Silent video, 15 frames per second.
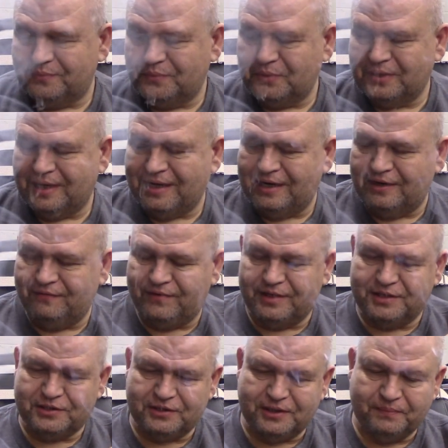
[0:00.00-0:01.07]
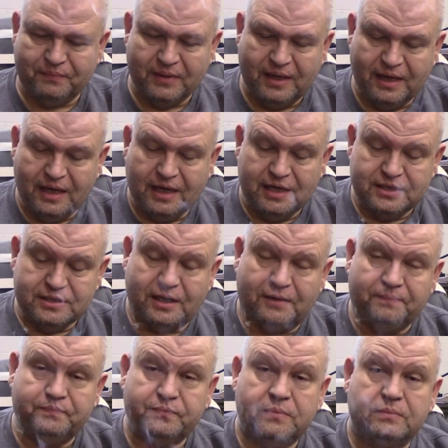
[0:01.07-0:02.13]
We'll get it eventually. So,
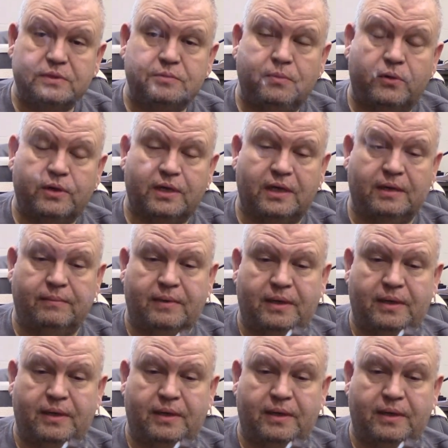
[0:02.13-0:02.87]
smoking